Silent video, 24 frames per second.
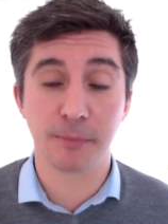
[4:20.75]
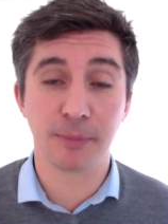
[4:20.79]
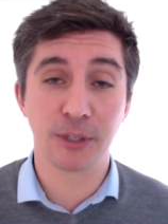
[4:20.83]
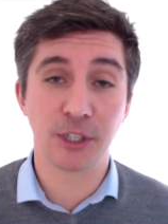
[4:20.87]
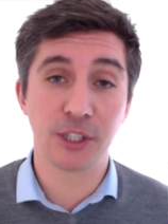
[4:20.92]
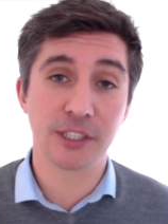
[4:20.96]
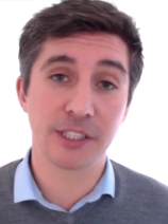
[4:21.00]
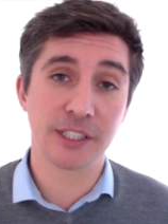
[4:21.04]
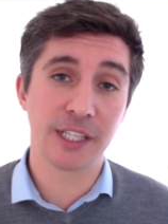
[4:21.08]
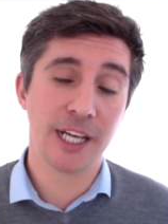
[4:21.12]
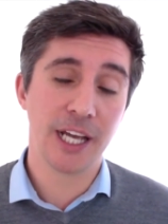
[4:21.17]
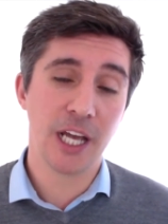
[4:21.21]

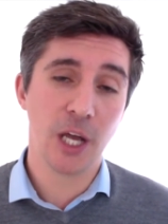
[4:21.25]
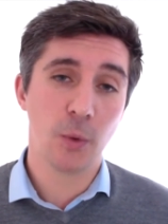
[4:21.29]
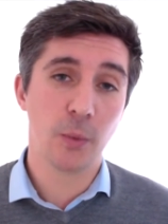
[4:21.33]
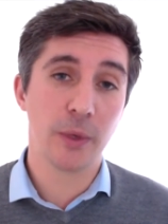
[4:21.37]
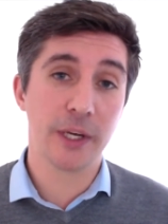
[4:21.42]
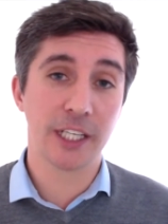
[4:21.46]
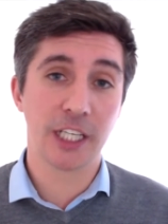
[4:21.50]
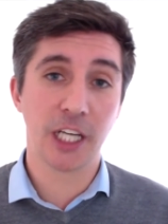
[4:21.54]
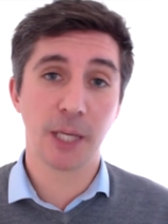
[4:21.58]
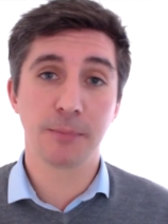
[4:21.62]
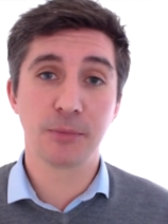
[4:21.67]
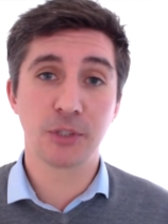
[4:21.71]
because when it
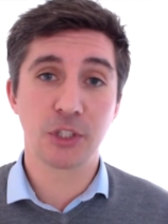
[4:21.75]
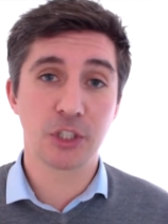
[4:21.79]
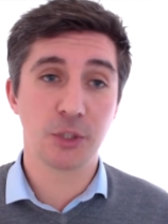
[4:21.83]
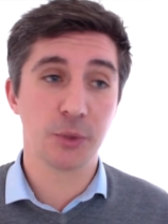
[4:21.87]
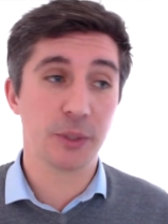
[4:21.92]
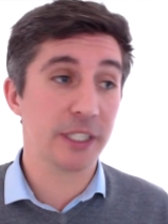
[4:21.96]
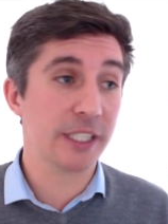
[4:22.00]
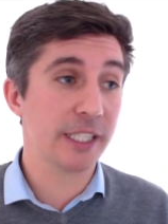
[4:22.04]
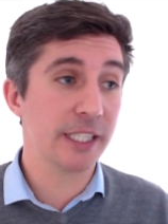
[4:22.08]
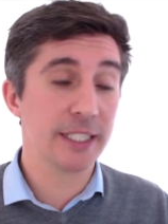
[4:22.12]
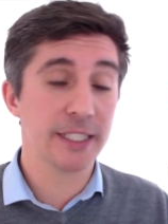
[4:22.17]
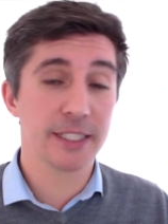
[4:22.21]
comes to a
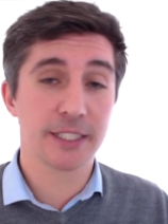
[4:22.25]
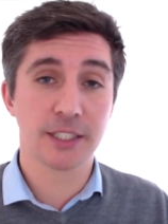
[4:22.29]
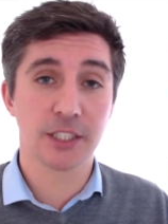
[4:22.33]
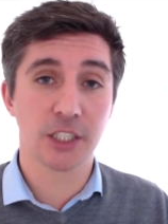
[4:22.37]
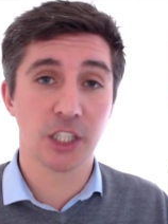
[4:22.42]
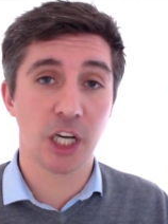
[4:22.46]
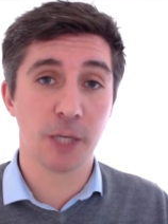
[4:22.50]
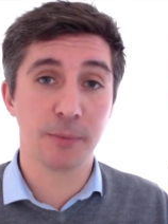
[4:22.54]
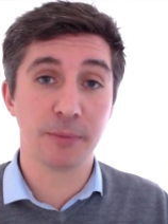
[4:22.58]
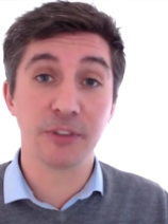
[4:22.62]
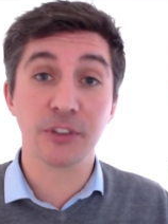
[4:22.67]
year's time